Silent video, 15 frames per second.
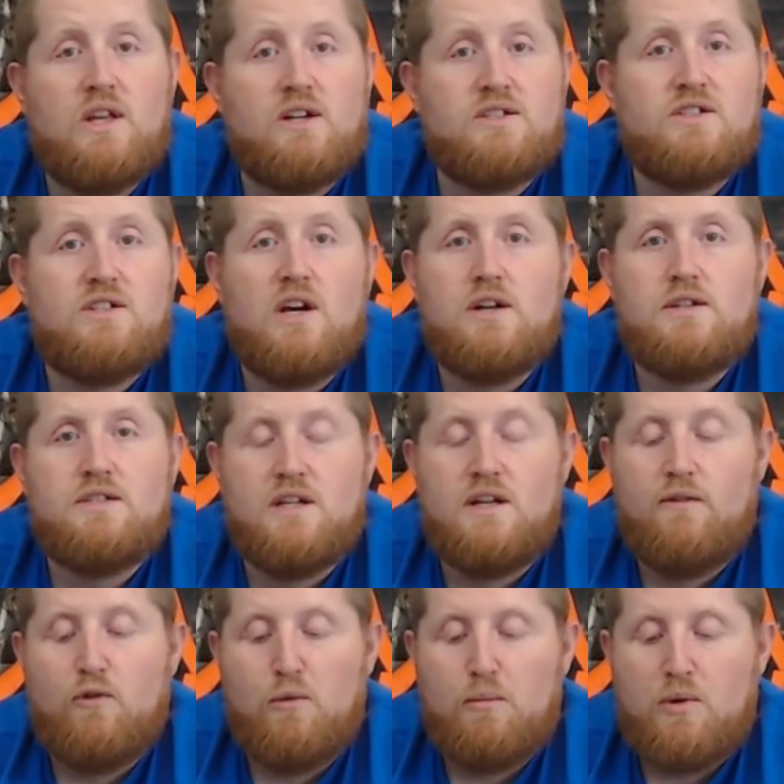There's tons of
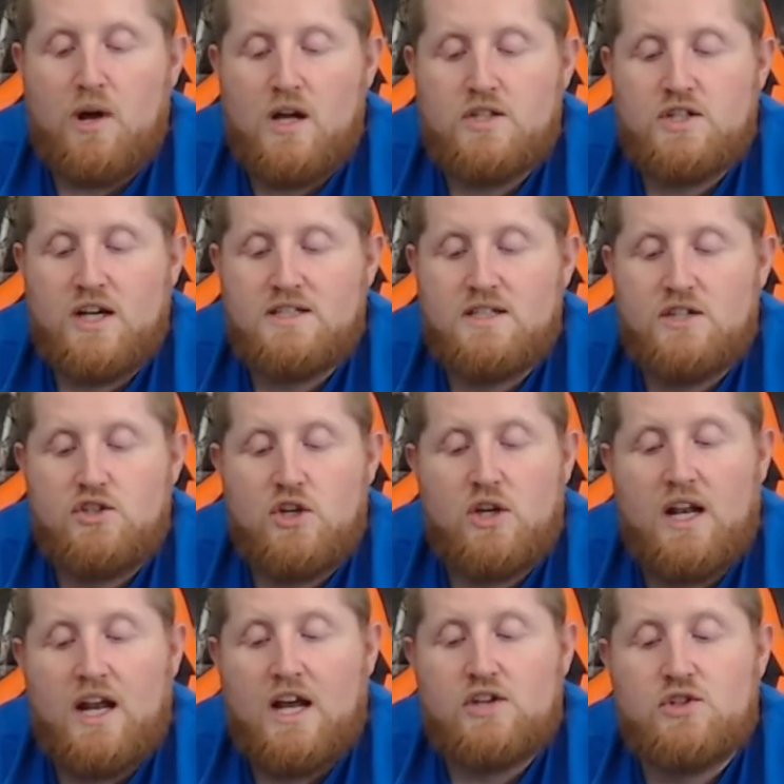different projects that you
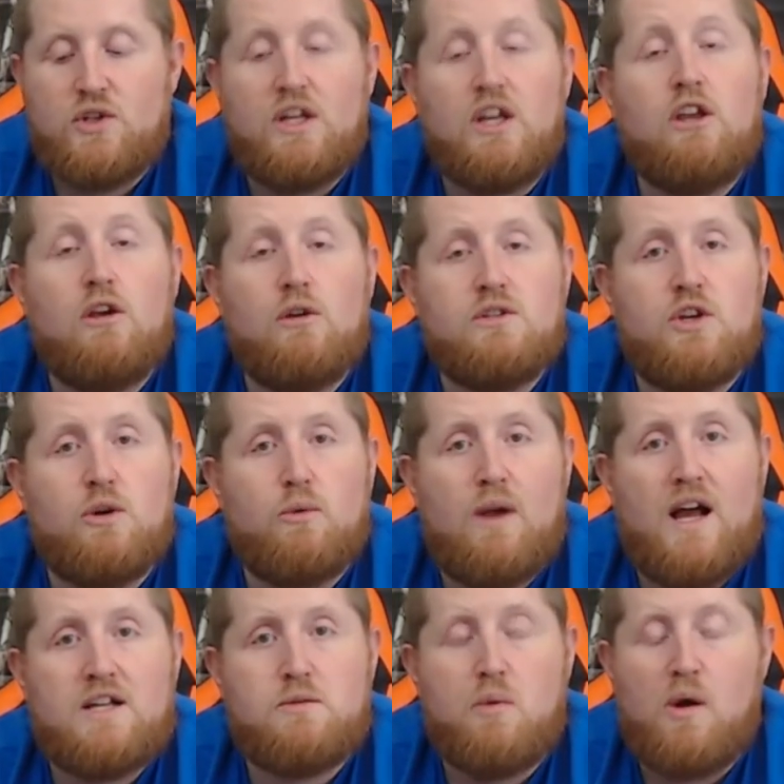can actually use your
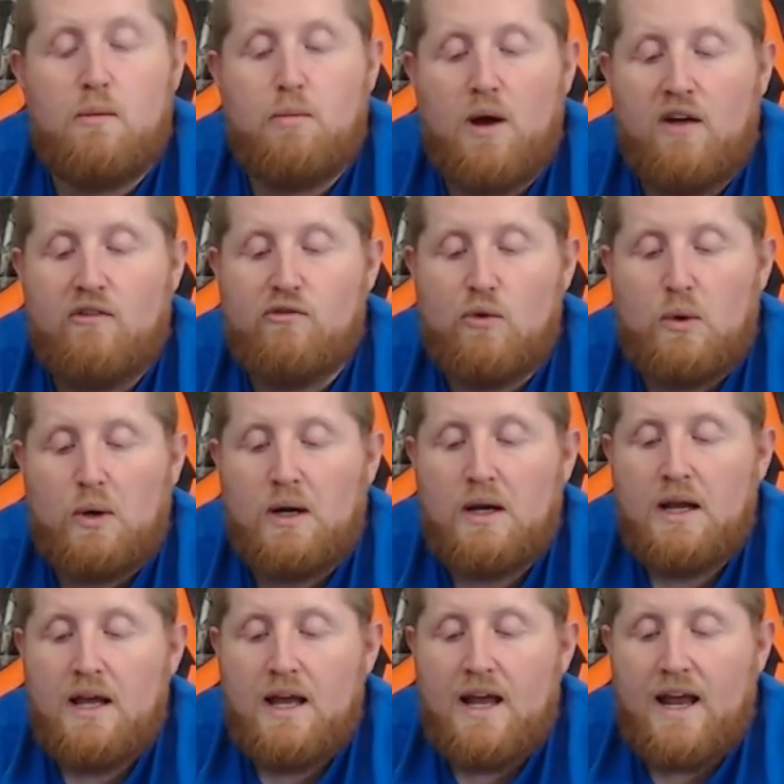Raspberry Pi for,
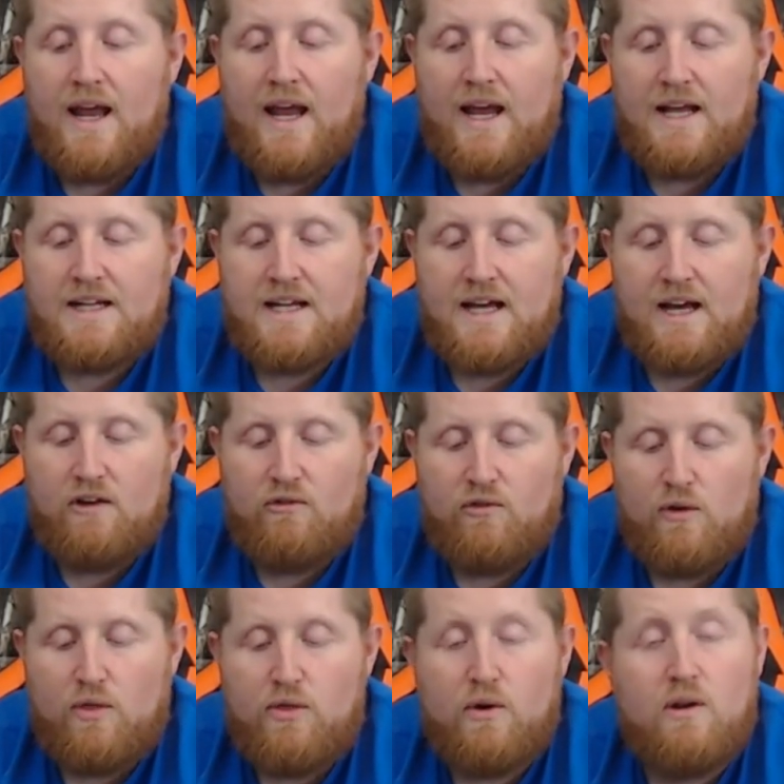and
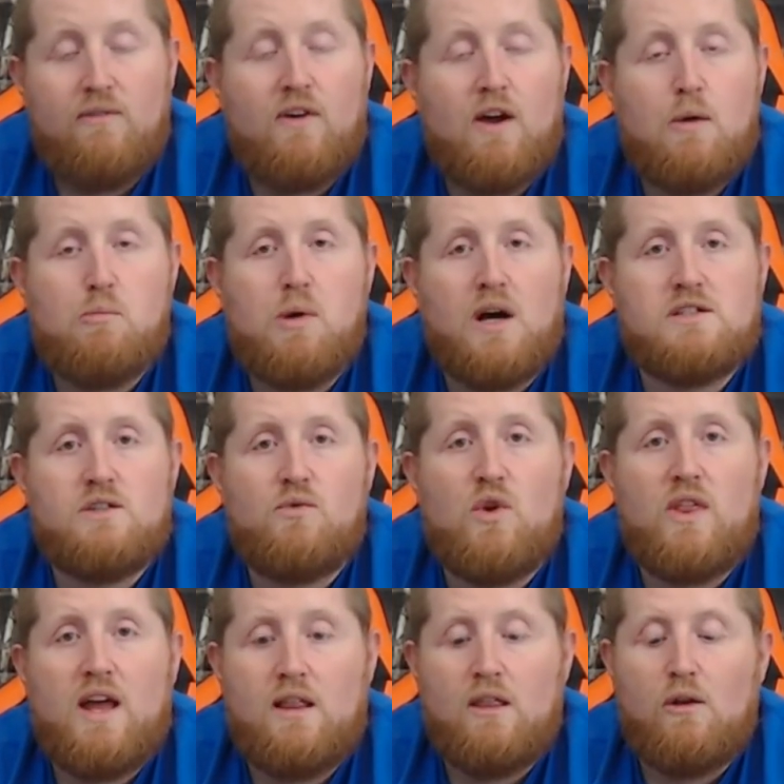for 35 bucks
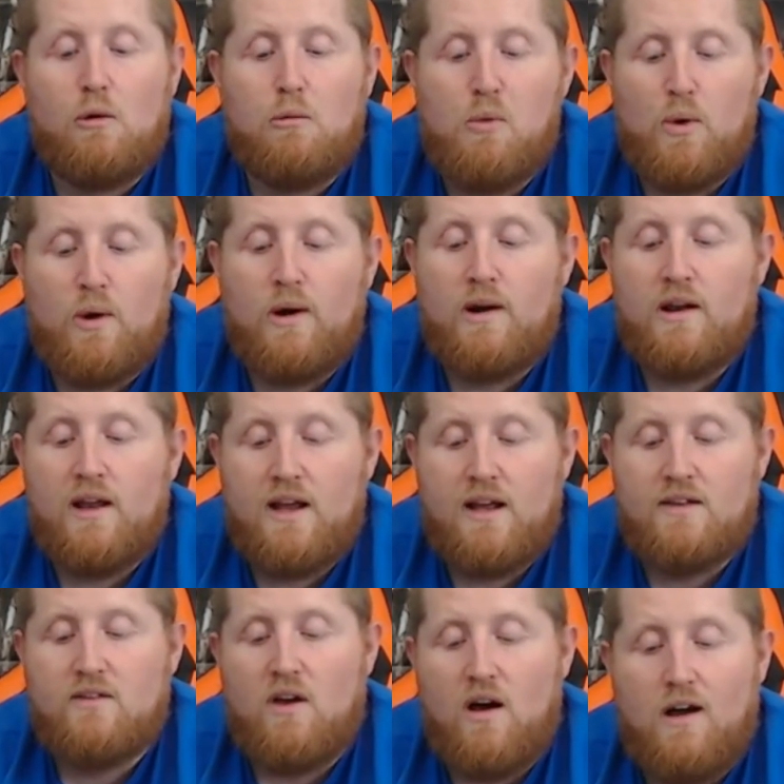for that little board,
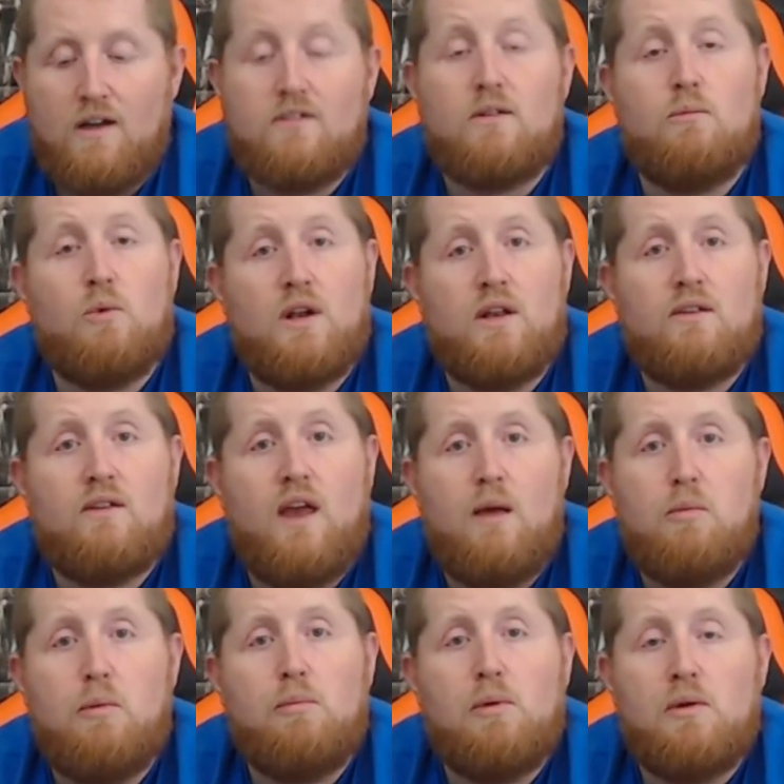it's awesome what it's
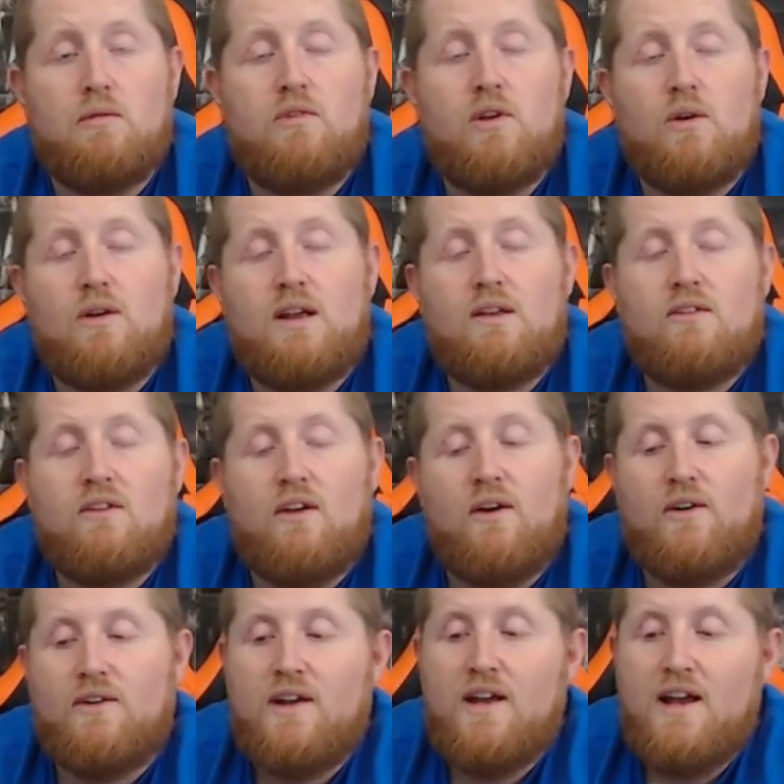capable of doing.
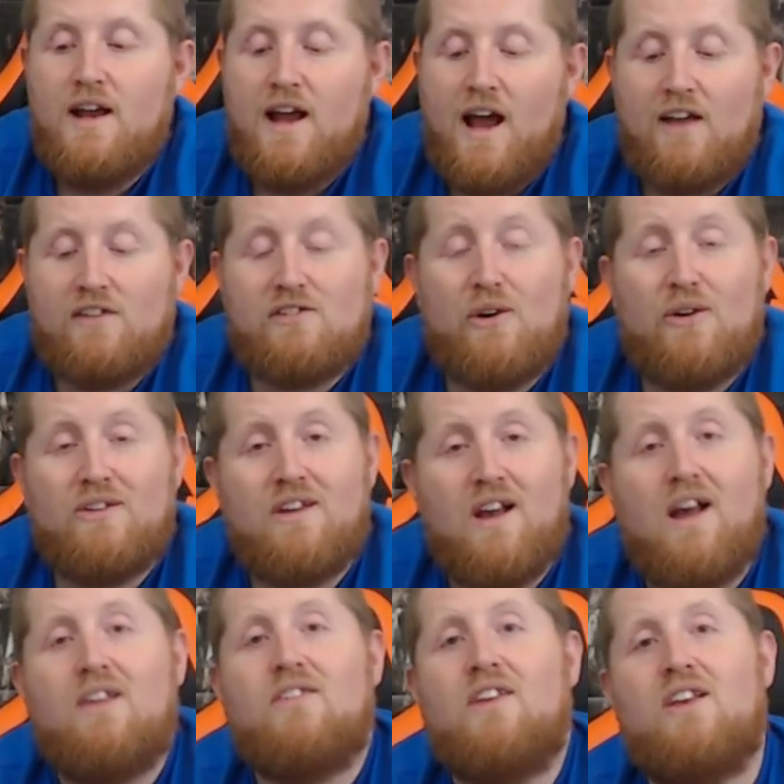So as always
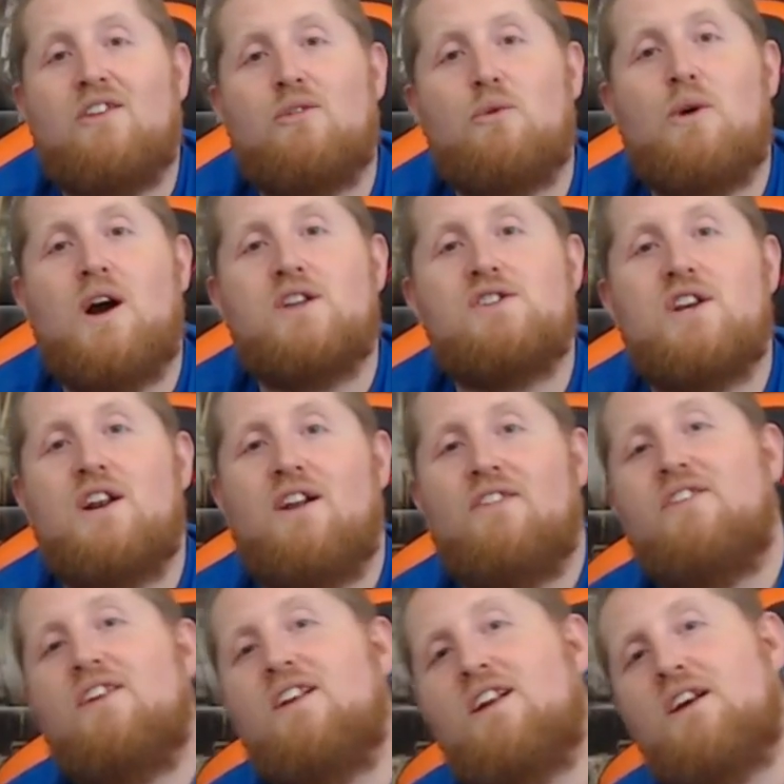guys, thanks for watching. I'll
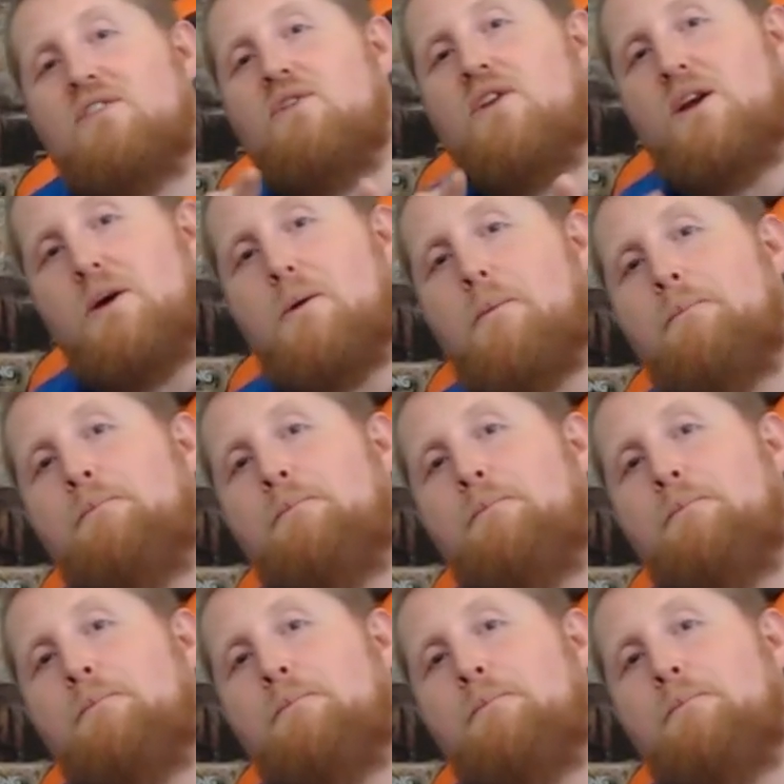see you next video.